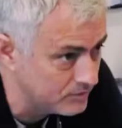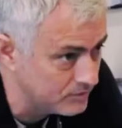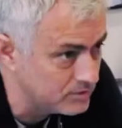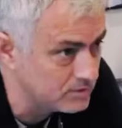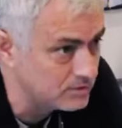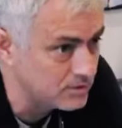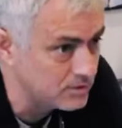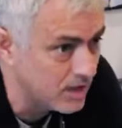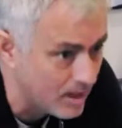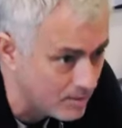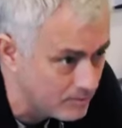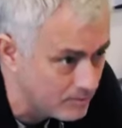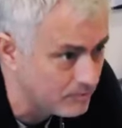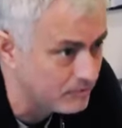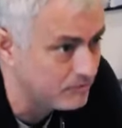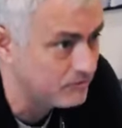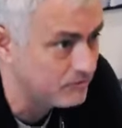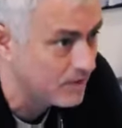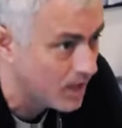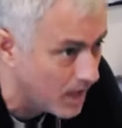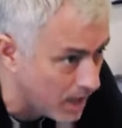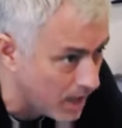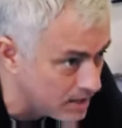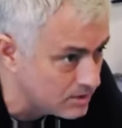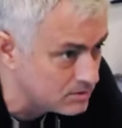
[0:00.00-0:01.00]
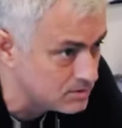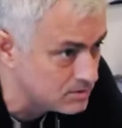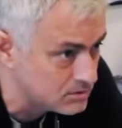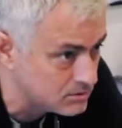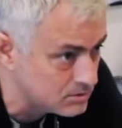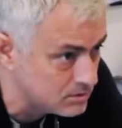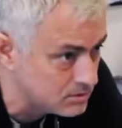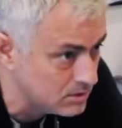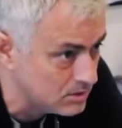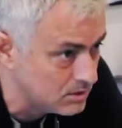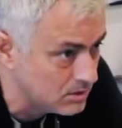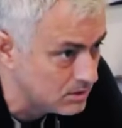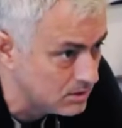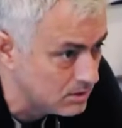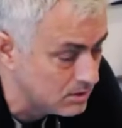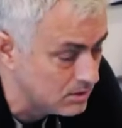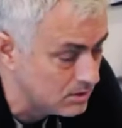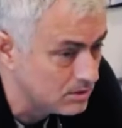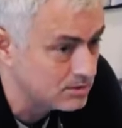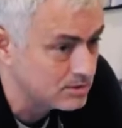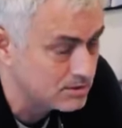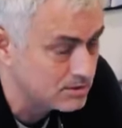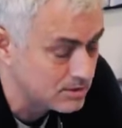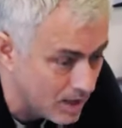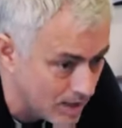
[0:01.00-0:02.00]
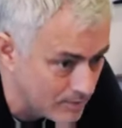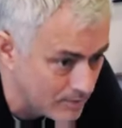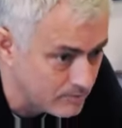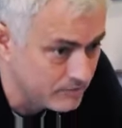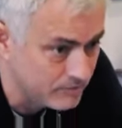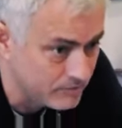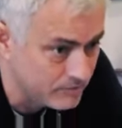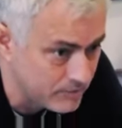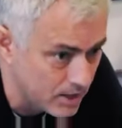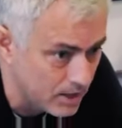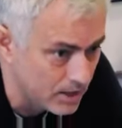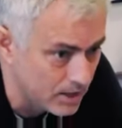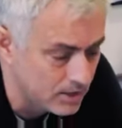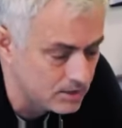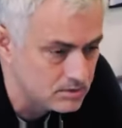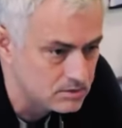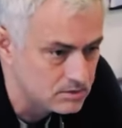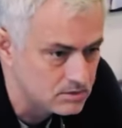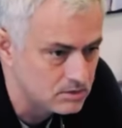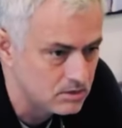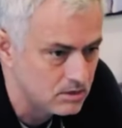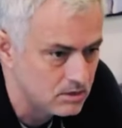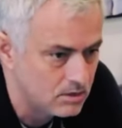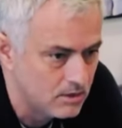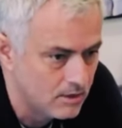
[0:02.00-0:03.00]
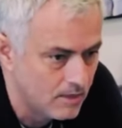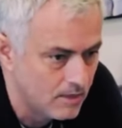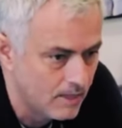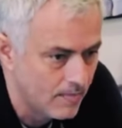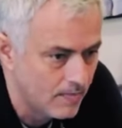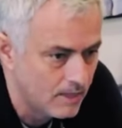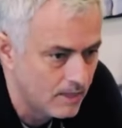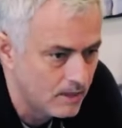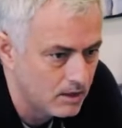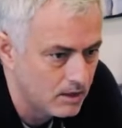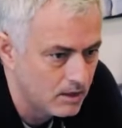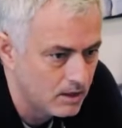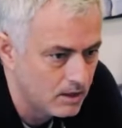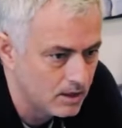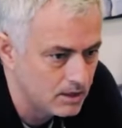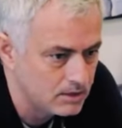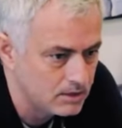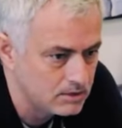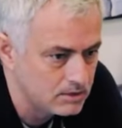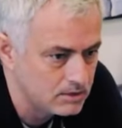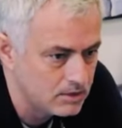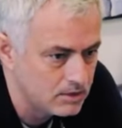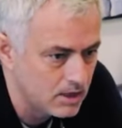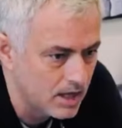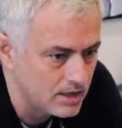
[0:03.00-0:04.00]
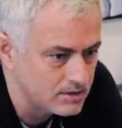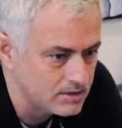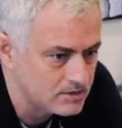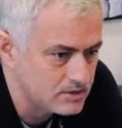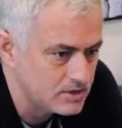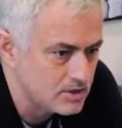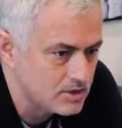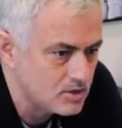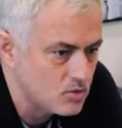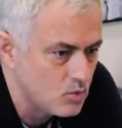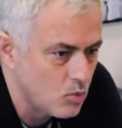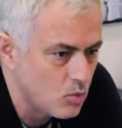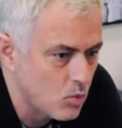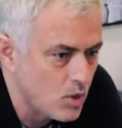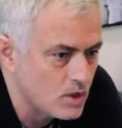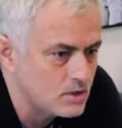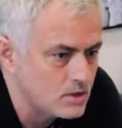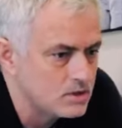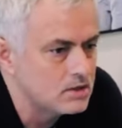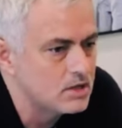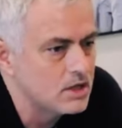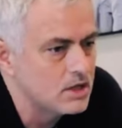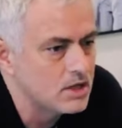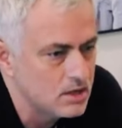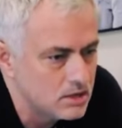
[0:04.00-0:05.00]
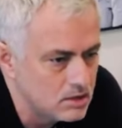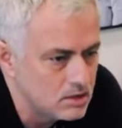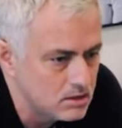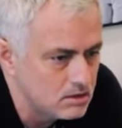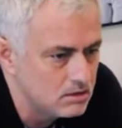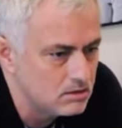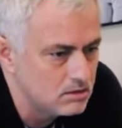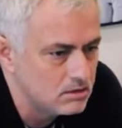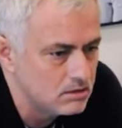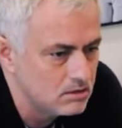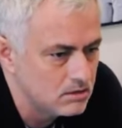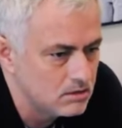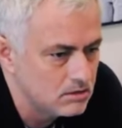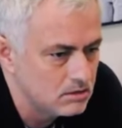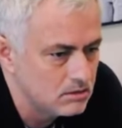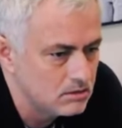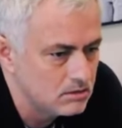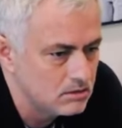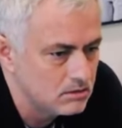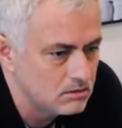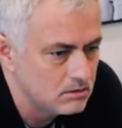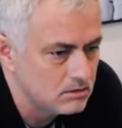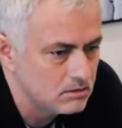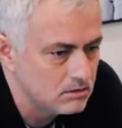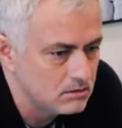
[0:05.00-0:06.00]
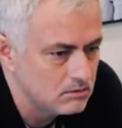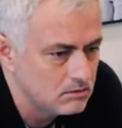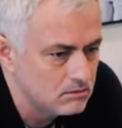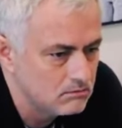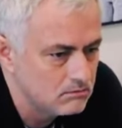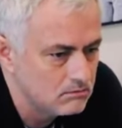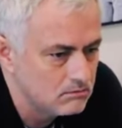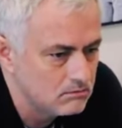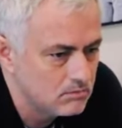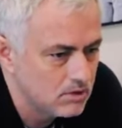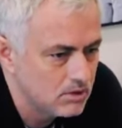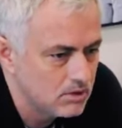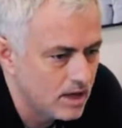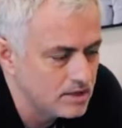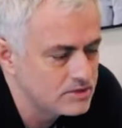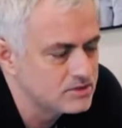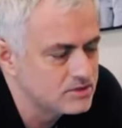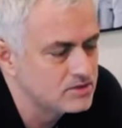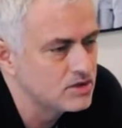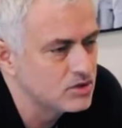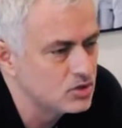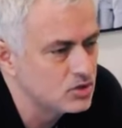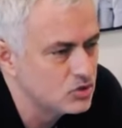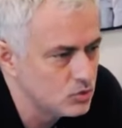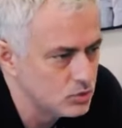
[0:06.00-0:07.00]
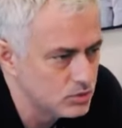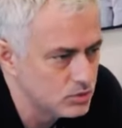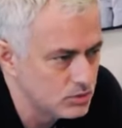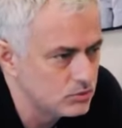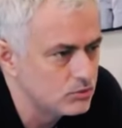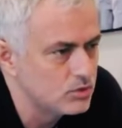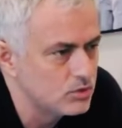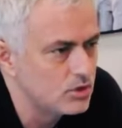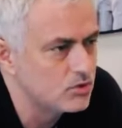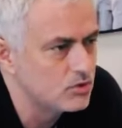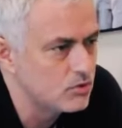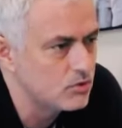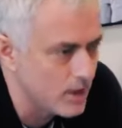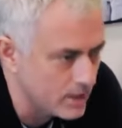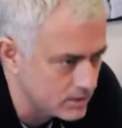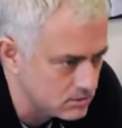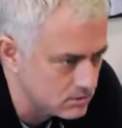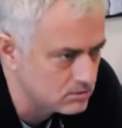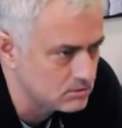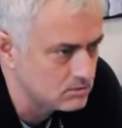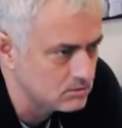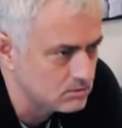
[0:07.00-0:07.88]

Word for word: Time flies. Time flies. And I think one day, I think you will regret